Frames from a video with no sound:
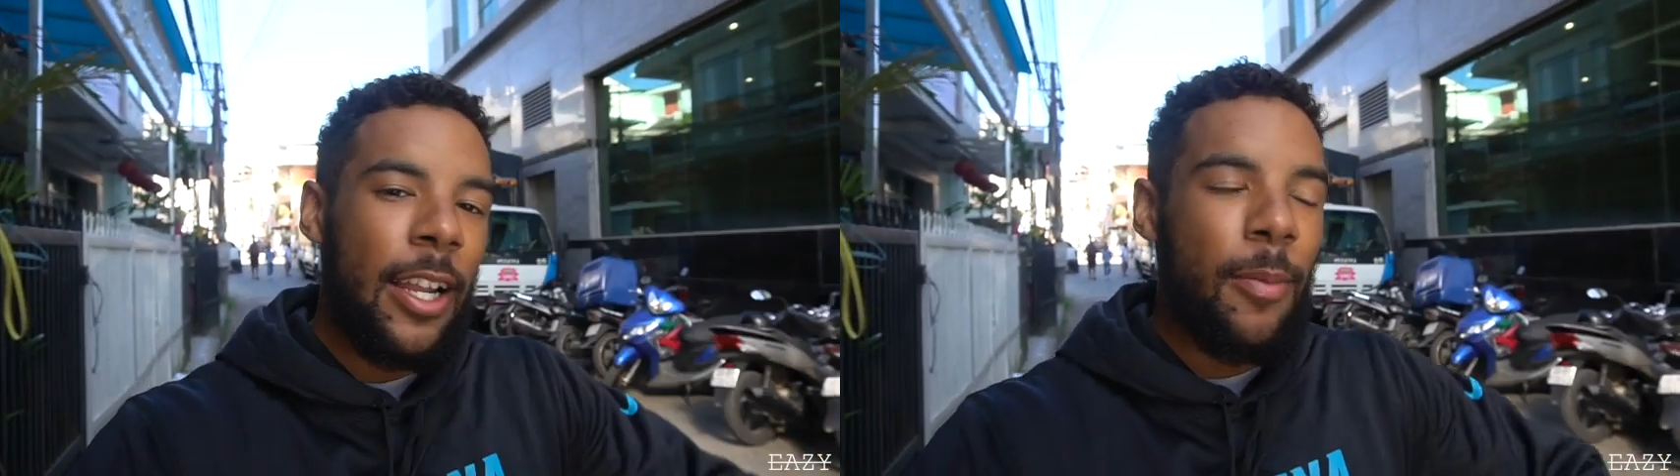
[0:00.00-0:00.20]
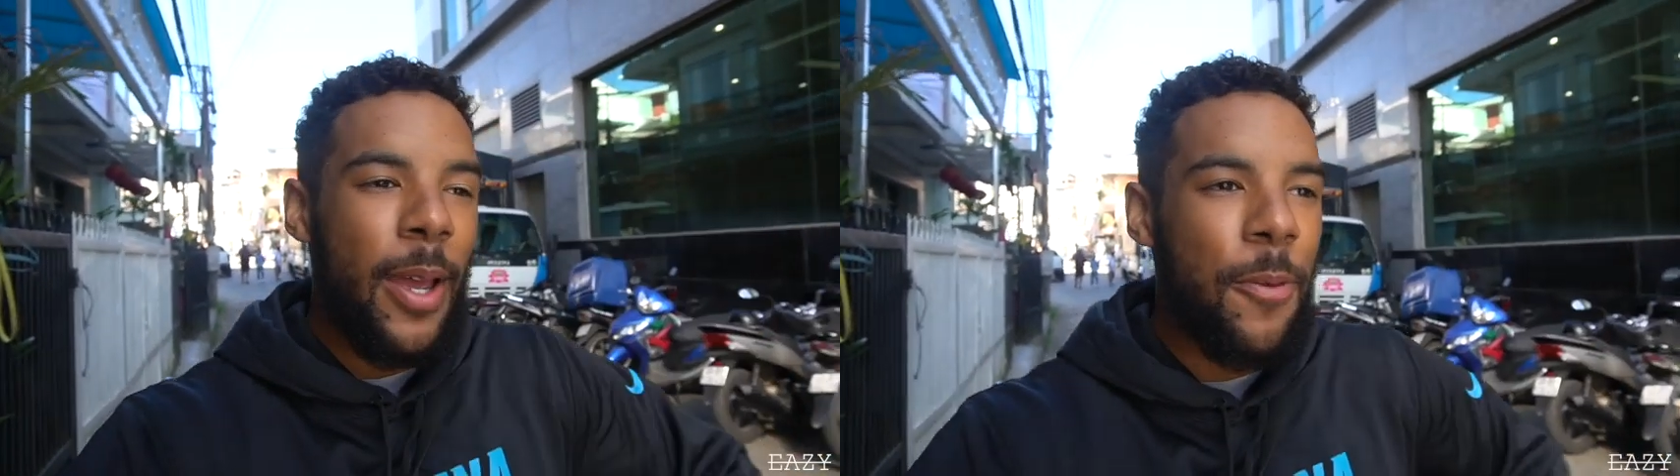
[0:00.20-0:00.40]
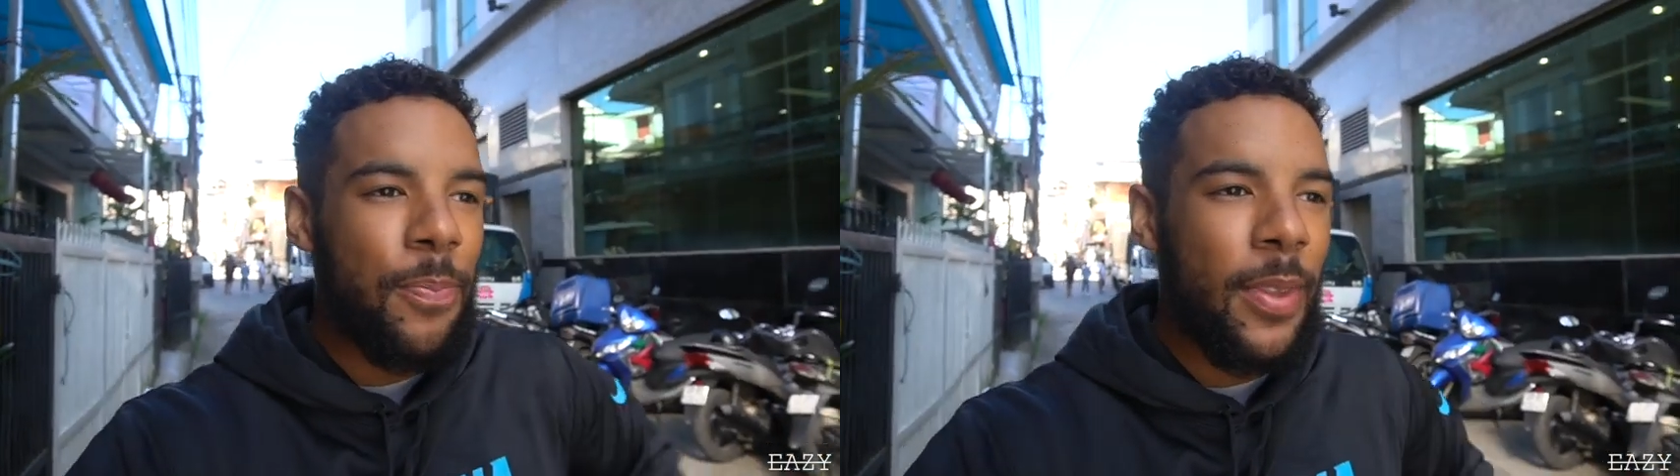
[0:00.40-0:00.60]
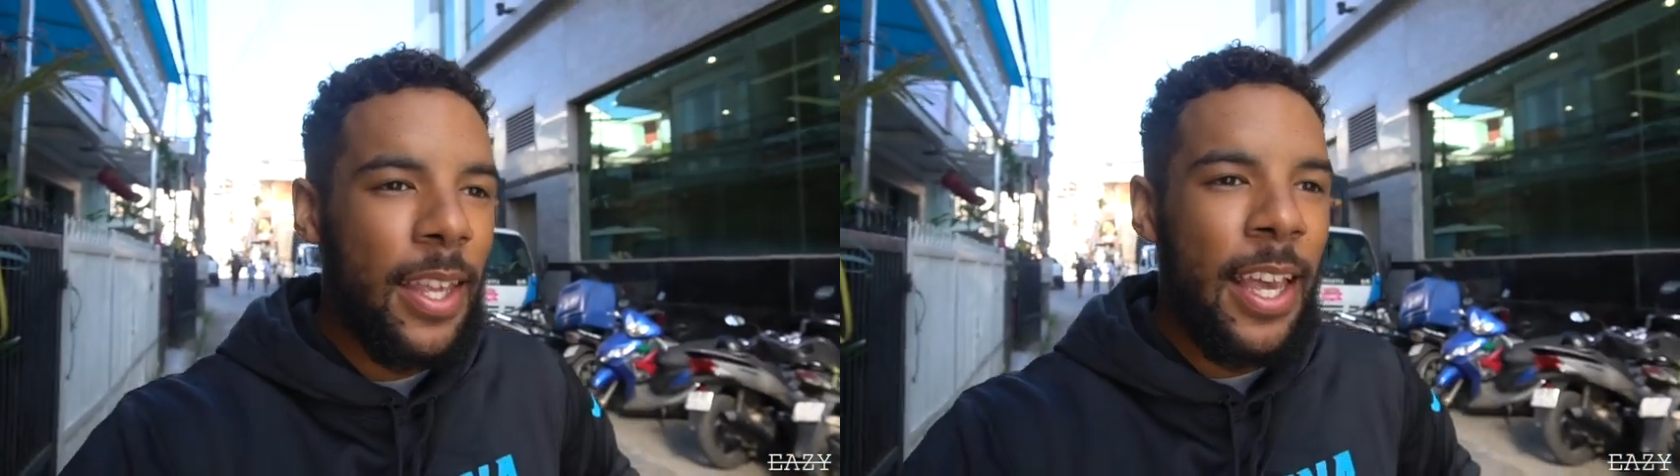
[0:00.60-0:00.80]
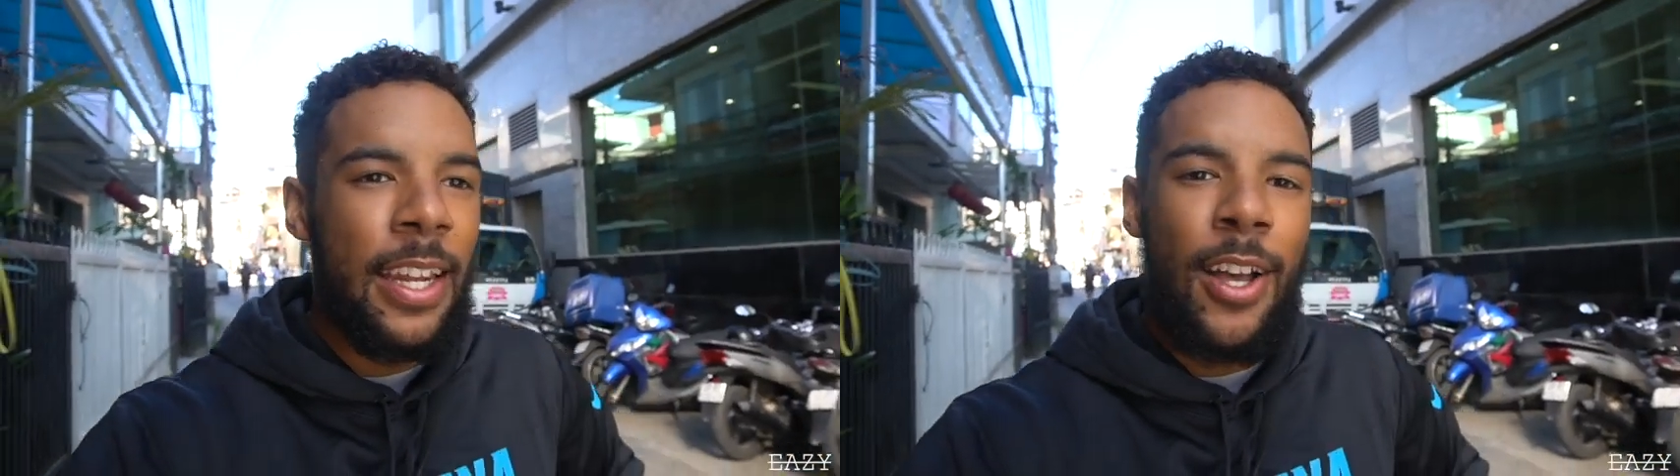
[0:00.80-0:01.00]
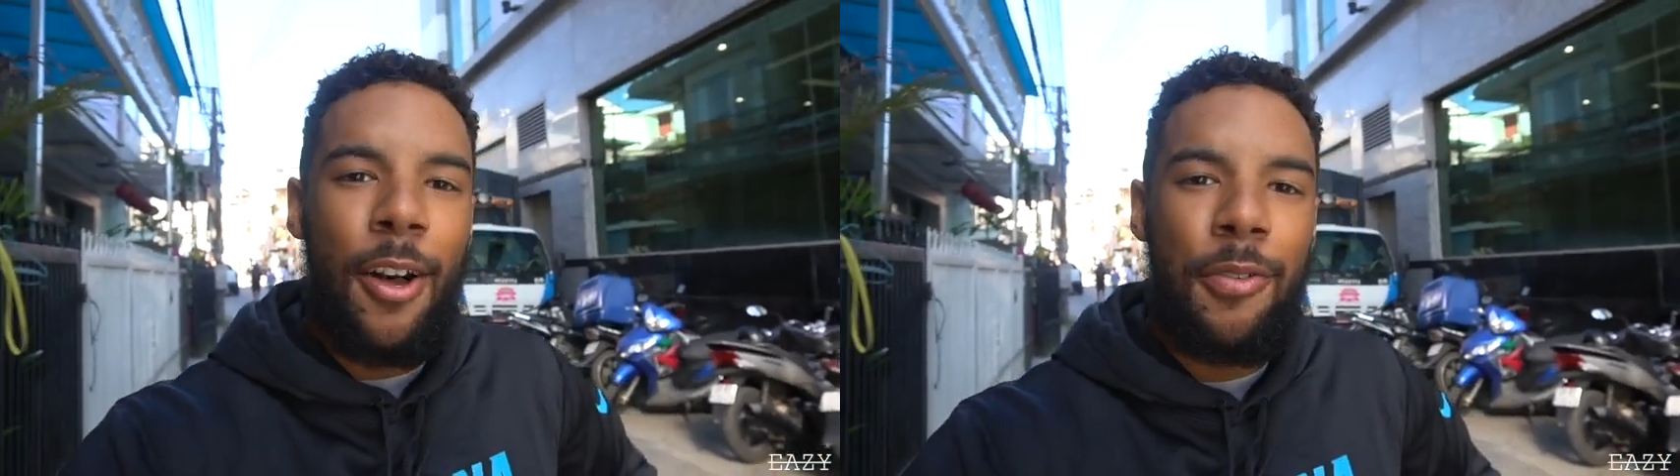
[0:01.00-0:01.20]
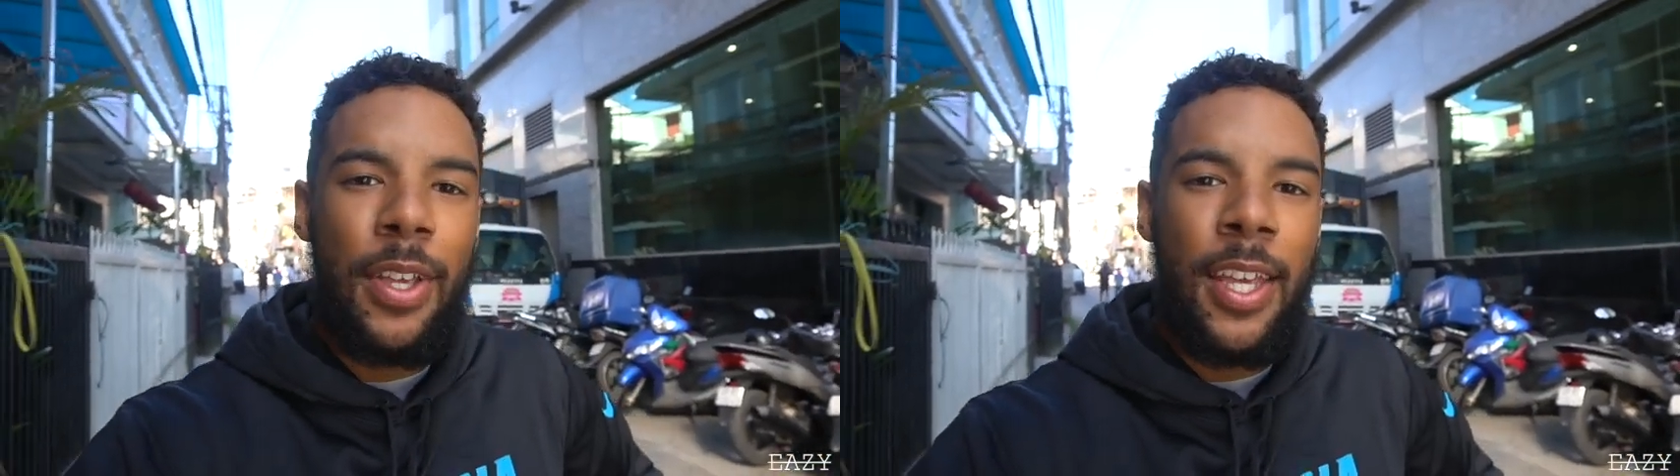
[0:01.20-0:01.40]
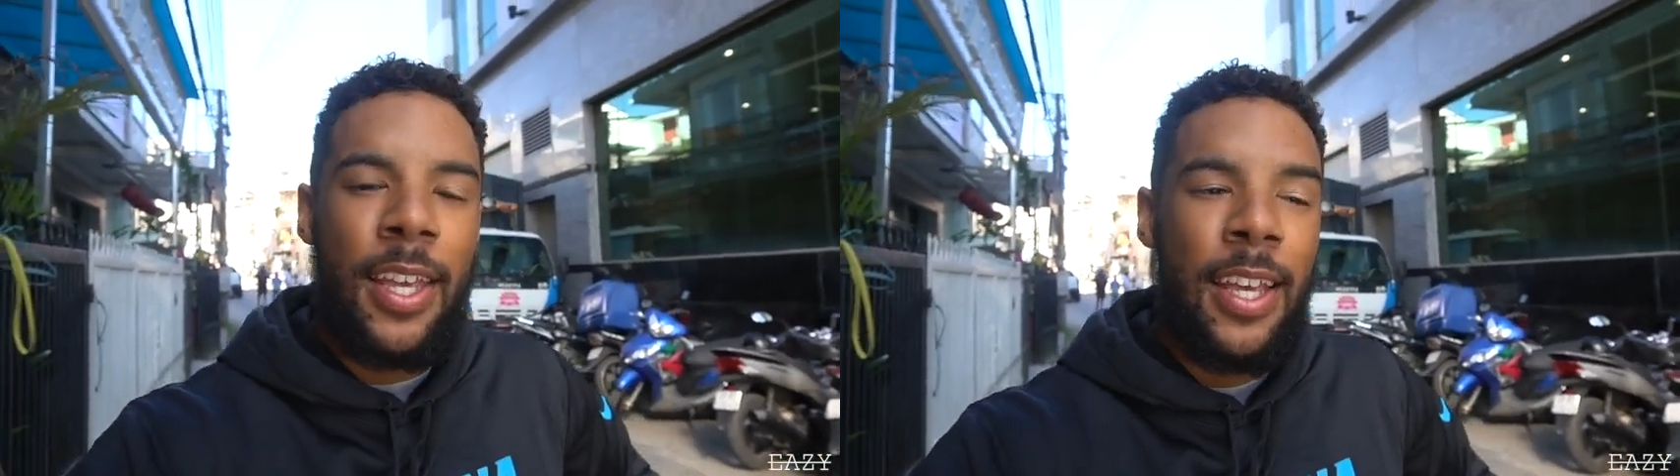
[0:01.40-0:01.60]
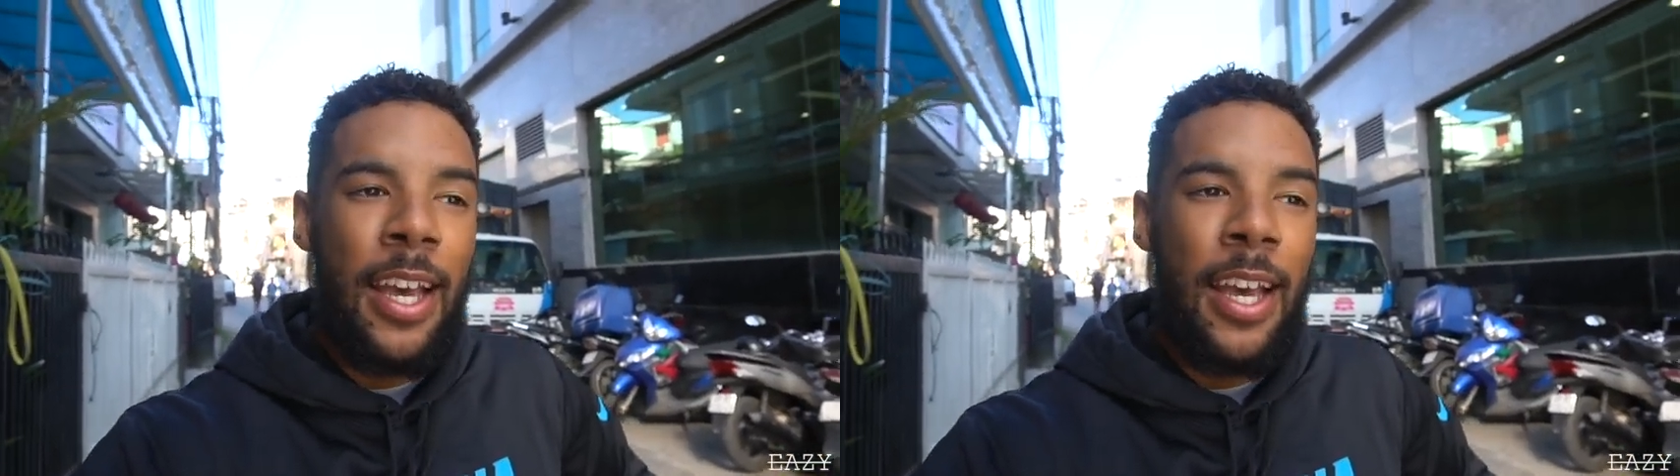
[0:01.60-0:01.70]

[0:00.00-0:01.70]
little bit and get a coffee,